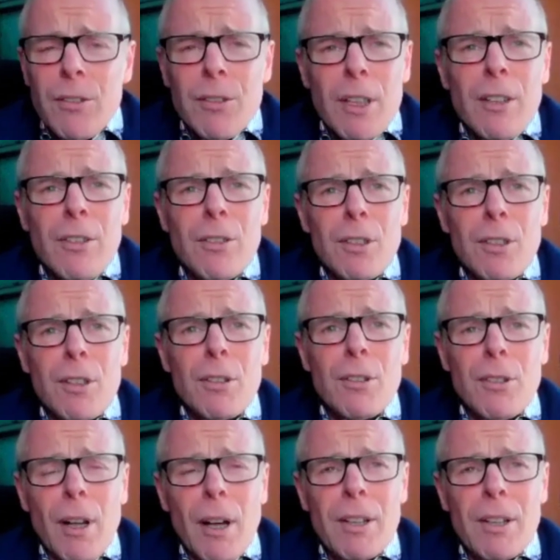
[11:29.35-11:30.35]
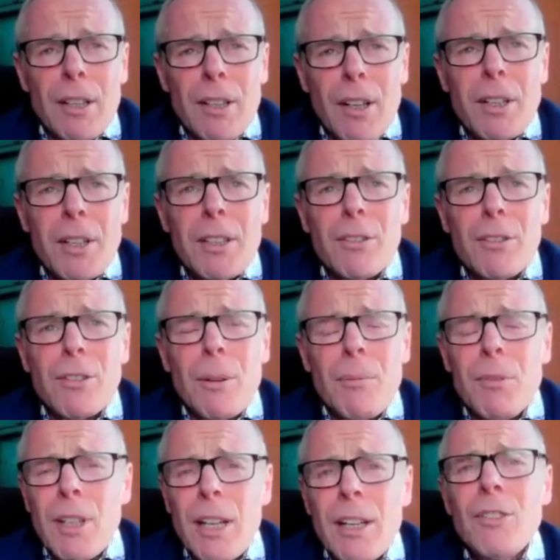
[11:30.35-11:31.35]
Is that I think
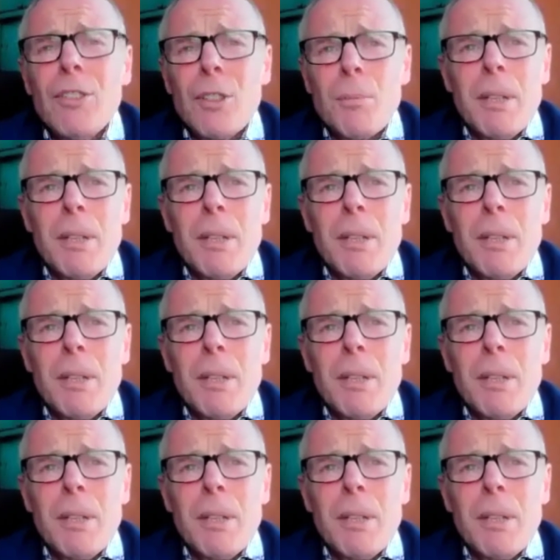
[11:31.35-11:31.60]
there tends